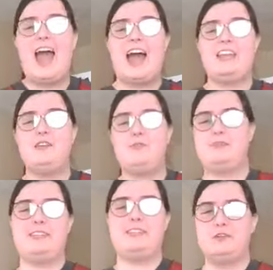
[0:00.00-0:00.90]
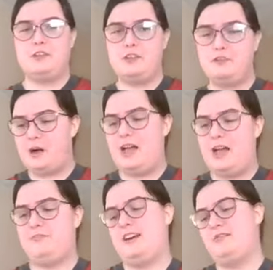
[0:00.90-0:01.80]
and you want to make sure that you've
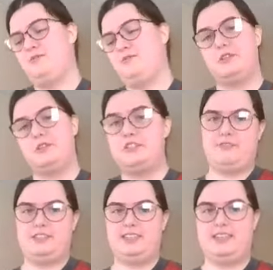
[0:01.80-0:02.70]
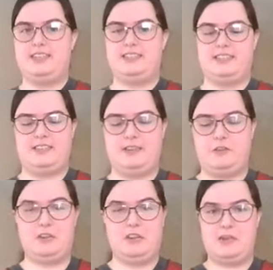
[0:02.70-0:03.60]
wiped down all your surfaces that you're
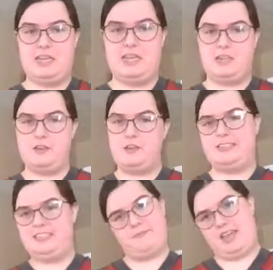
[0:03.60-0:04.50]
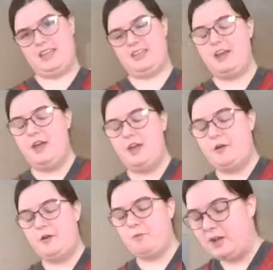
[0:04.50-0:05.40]
going to be using to bake
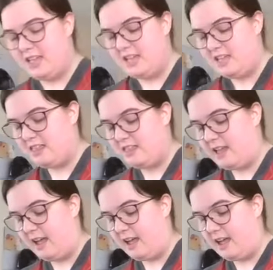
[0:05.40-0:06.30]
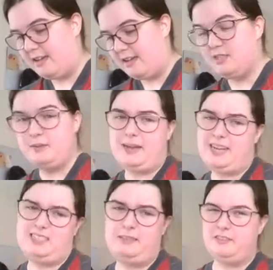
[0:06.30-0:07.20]
with some
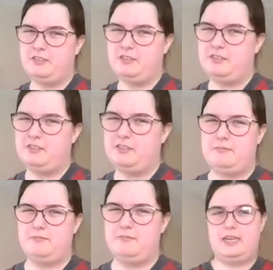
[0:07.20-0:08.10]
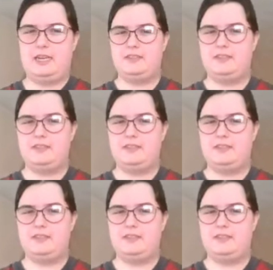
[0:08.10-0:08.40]
antibacterial, some Dettol,